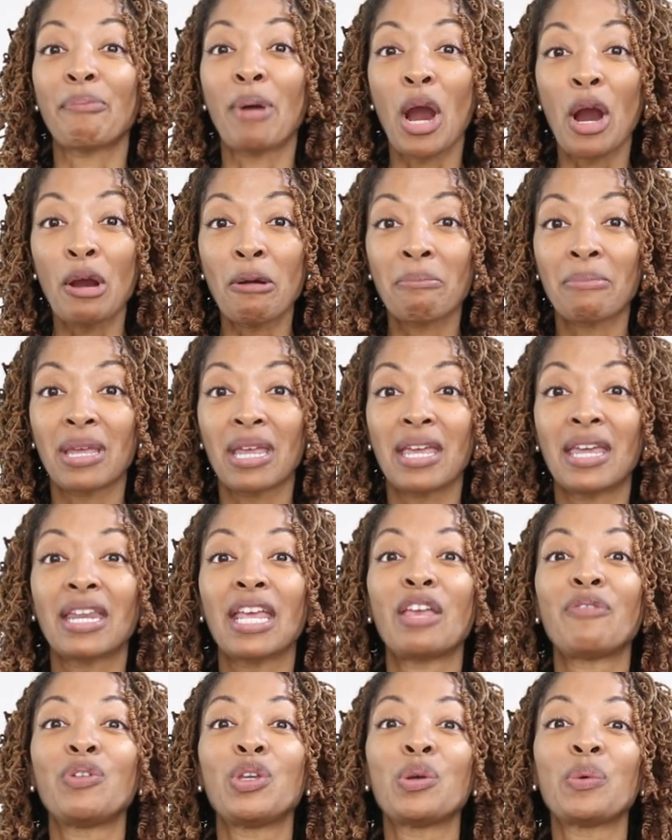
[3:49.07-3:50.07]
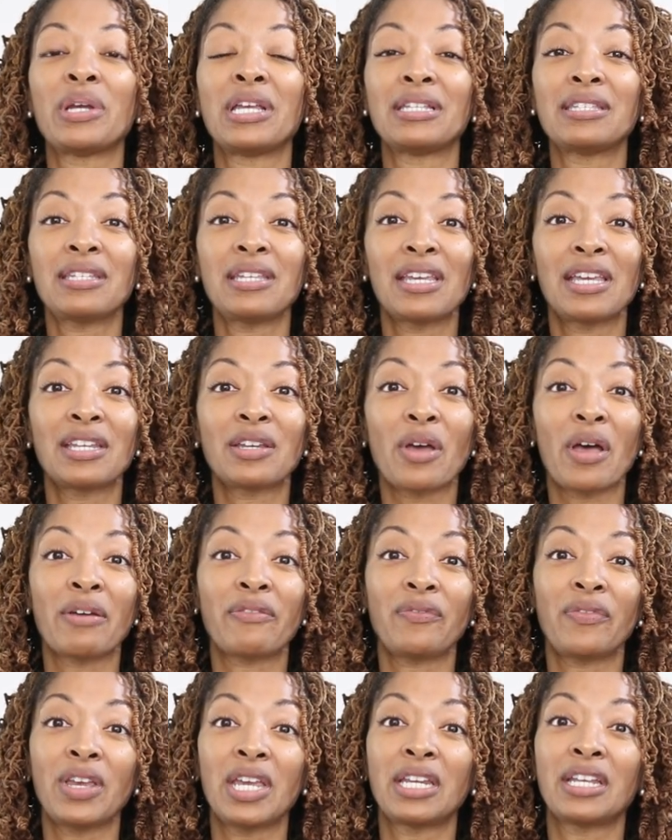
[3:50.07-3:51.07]
permit if you intend
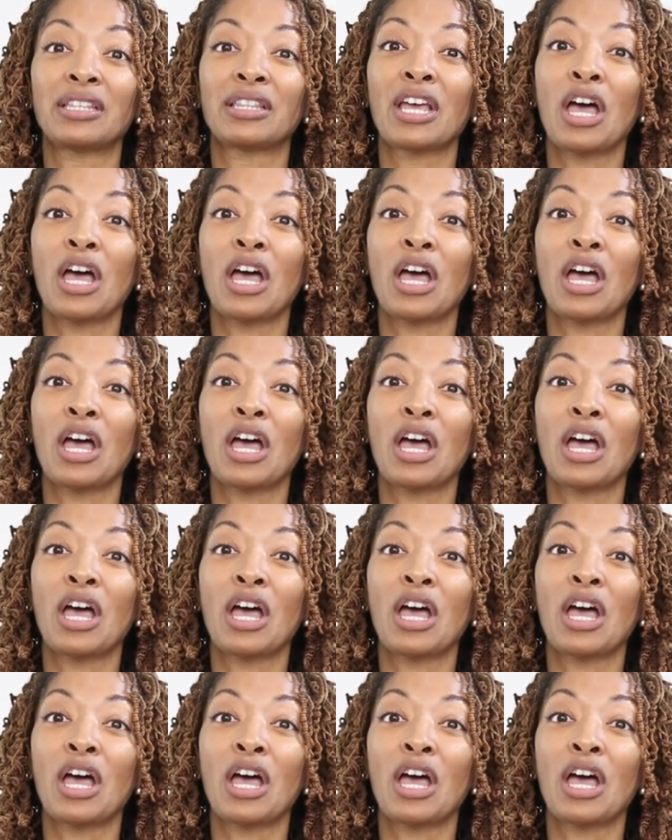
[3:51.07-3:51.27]
on feeding